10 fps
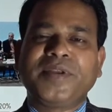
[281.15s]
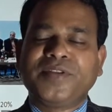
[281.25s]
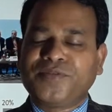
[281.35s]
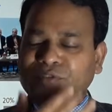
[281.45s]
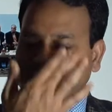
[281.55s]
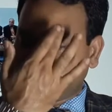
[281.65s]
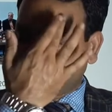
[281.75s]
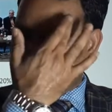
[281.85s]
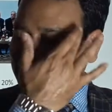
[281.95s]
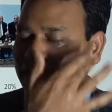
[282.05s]
in the
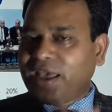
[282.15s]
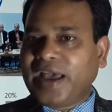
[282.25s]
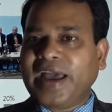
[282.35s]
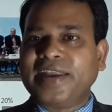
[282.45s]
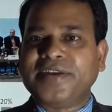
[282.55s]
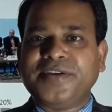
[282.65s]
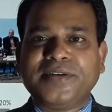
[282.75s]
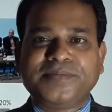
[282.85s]
future, and